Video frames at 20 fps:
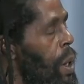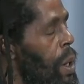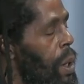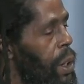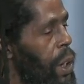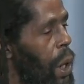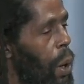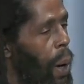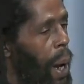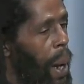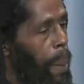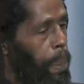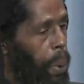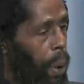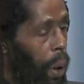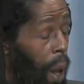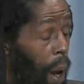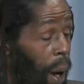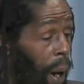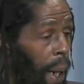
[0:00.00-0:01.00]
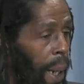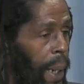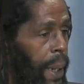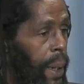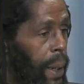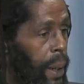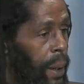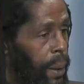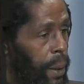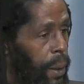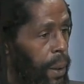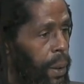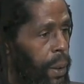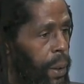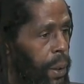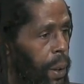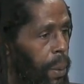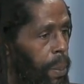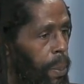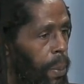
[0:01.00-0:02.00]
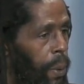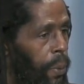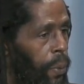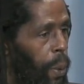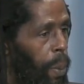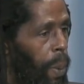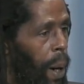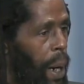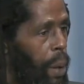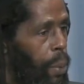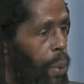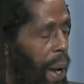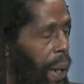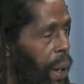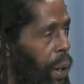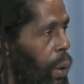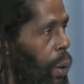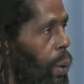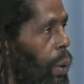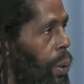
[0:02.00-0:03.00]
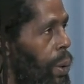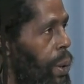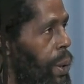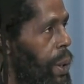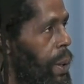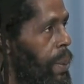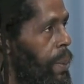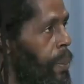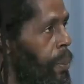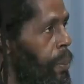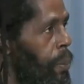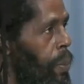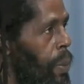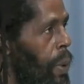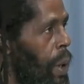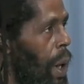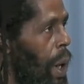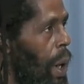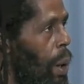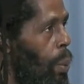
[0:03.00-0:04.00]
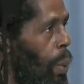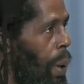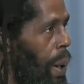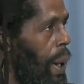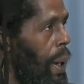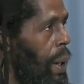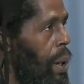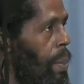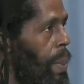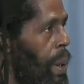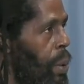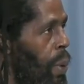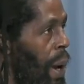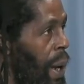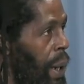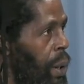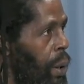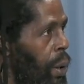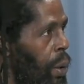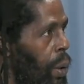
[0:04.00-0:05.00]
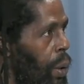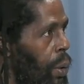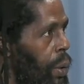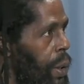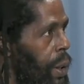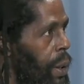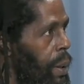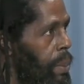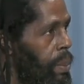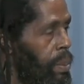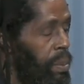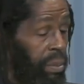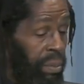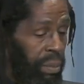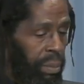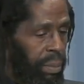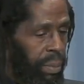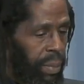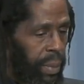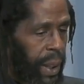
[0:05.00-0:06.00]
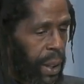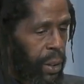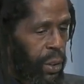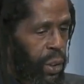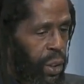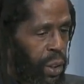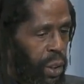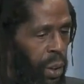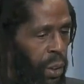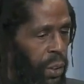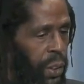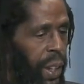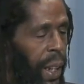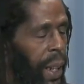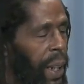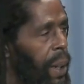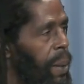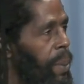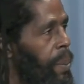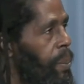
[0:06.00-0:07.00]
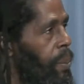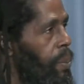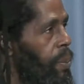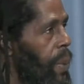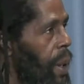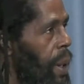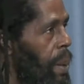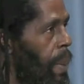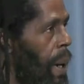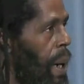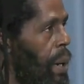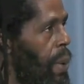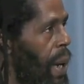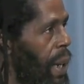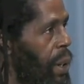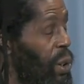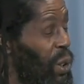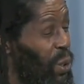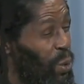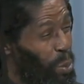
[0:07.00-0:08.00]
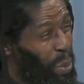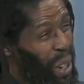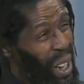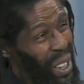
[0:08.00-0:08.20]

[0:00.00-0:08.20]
So I applied to, for my records, and when I got my records, there was nothing in my records from